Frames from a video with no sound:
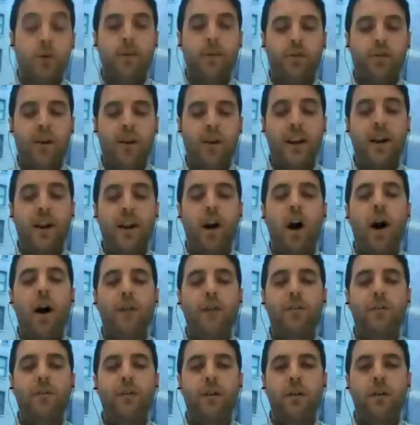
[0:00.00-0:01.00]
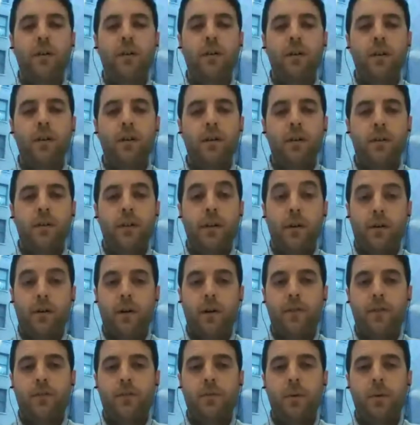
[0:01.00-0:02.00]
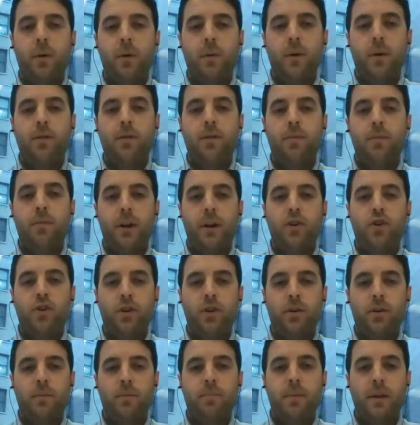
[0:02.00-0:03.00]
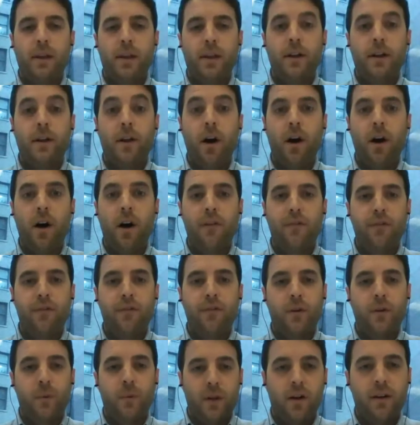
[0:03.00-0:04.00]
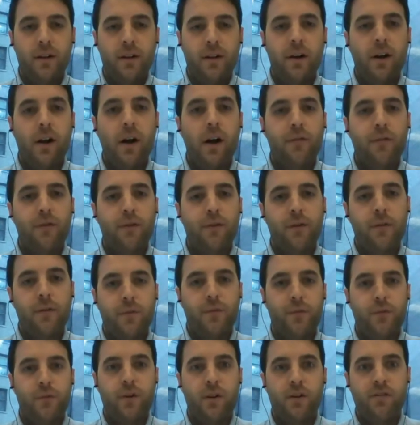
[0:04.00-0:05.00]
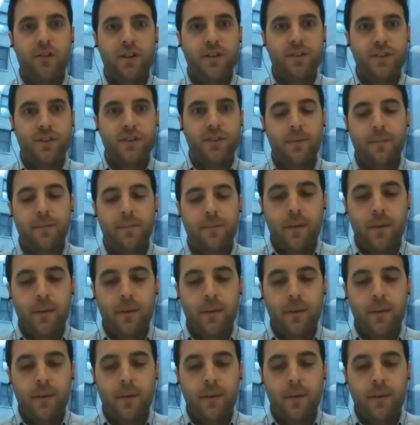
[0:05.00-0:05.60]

create an offer that you're comfortable with, but it should be an offer. We call it an offer for a reason.